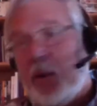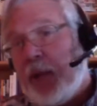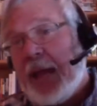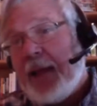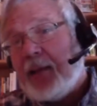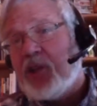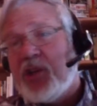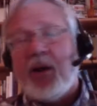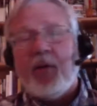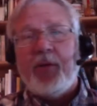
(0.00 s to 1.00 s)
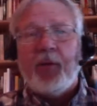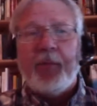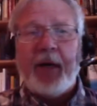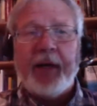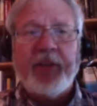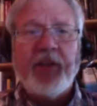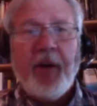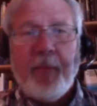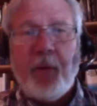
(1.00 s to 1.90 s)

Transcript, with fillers: and, we hate to share it with you Americans,